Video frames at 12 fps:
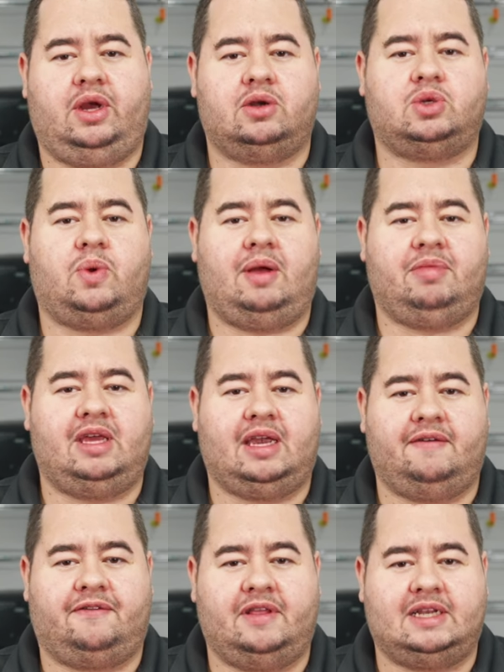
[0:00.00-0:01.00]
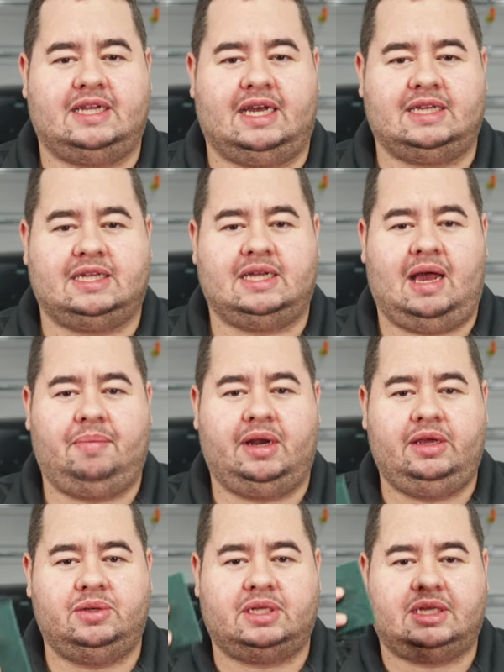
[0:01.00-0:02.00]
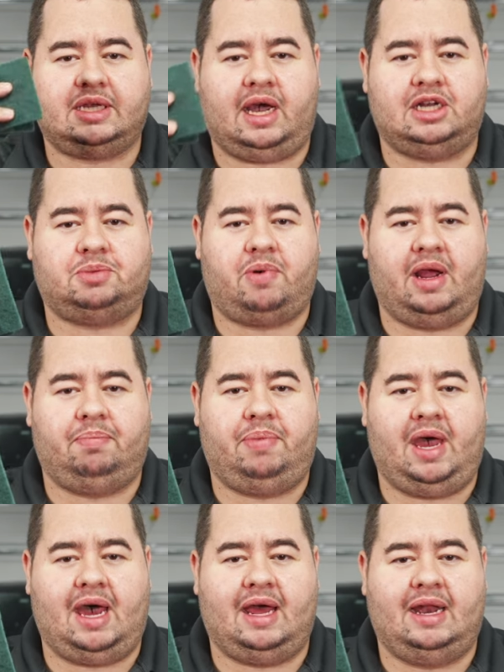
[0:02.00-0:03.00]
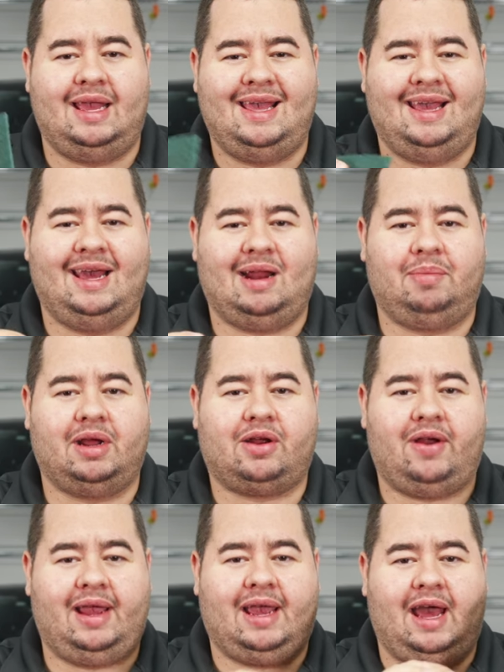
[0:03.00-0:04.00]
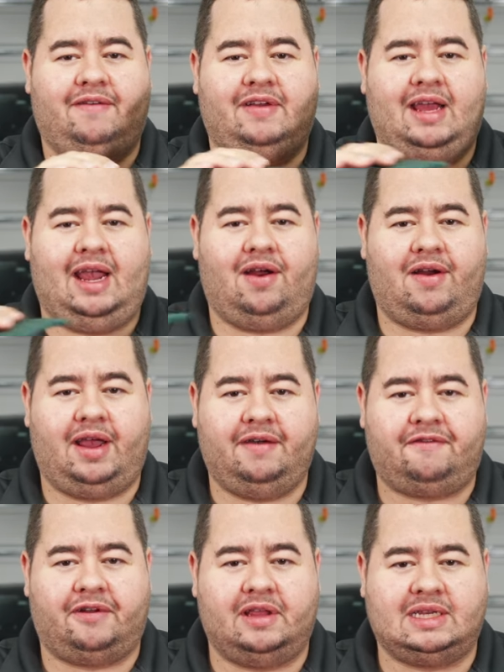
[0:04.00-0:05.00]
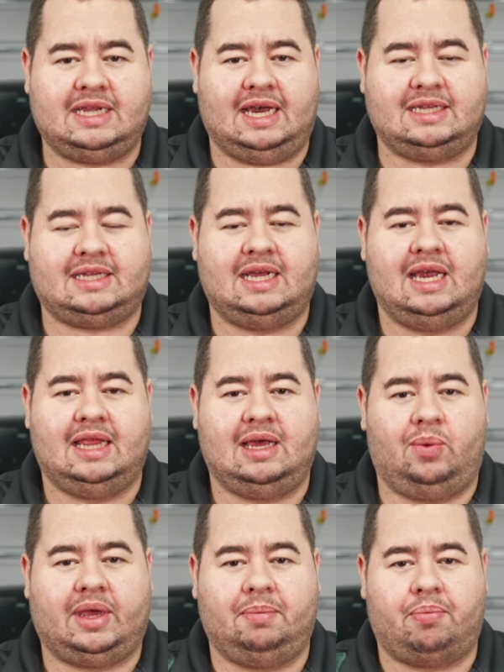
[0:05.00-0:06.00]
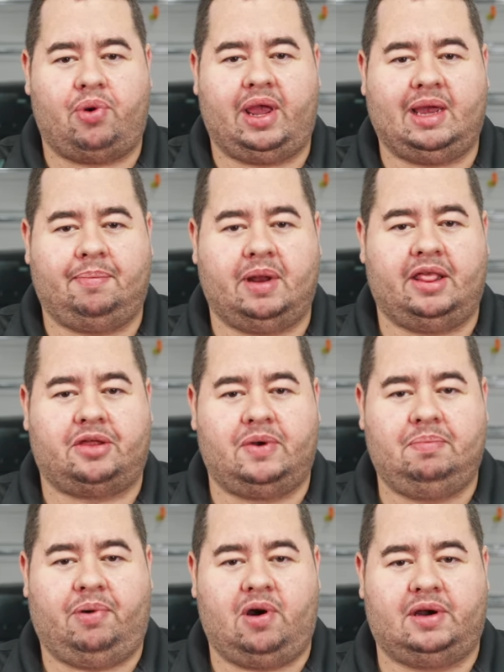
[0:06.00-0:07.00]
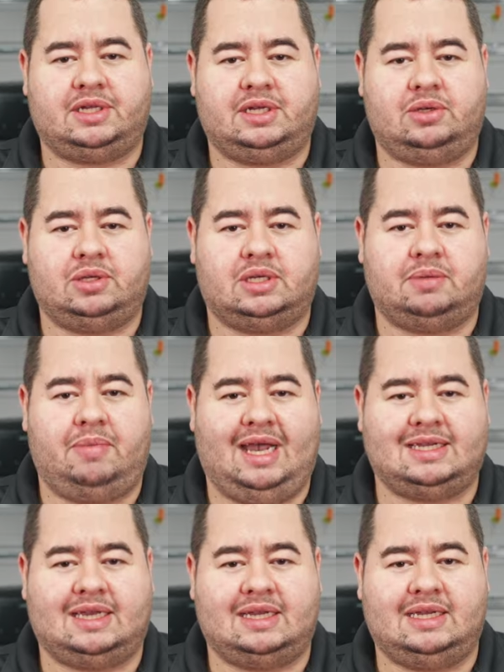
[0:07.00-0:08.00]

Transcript: here's what I'm thinking for the test. I'm gonna use the Scotch-Brite pad and I'm gonna create kind of an area for the test that we can break up into three parts using some masking